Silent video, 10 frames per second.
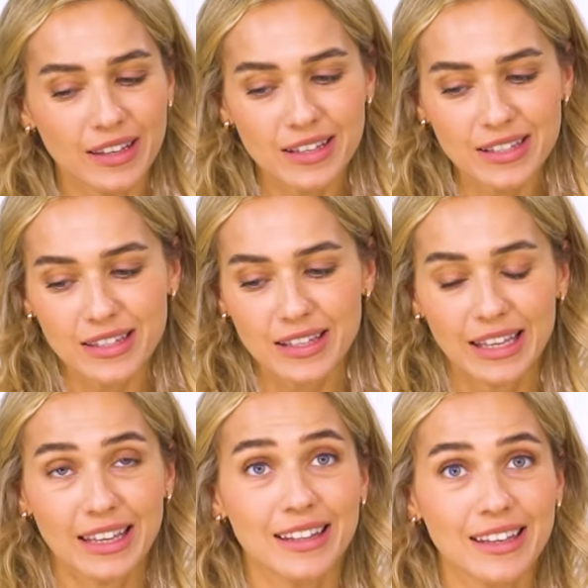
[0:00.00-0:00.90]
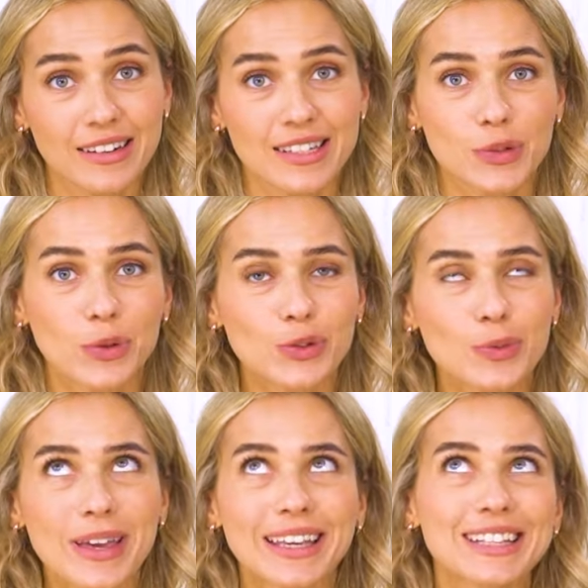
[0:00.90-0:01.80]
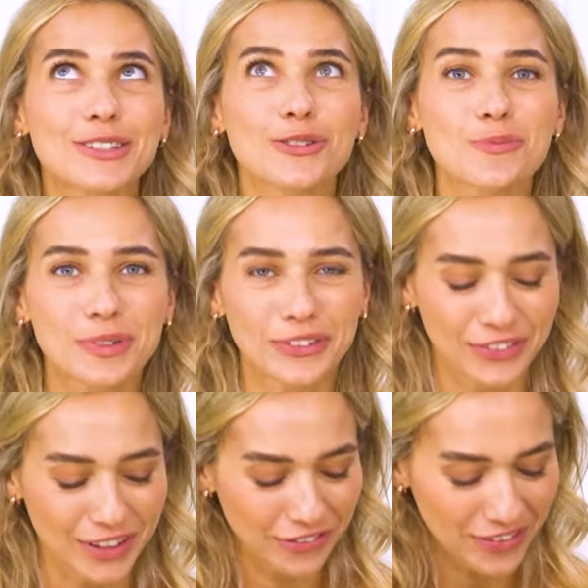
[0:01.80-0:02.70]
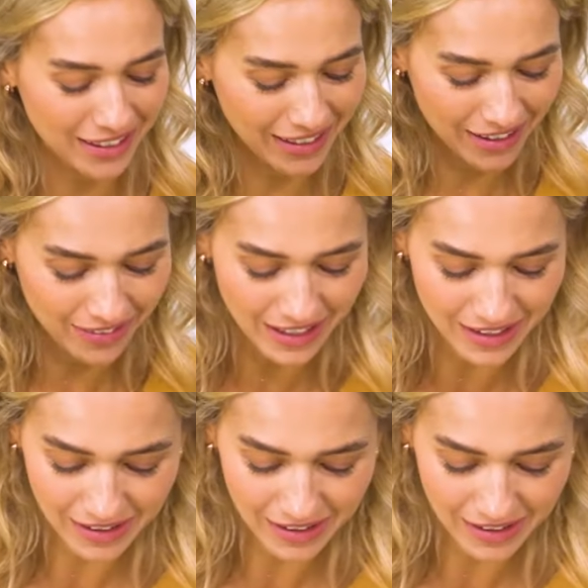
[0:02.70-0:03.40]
this in here, it's going to make it super fluffy and airy.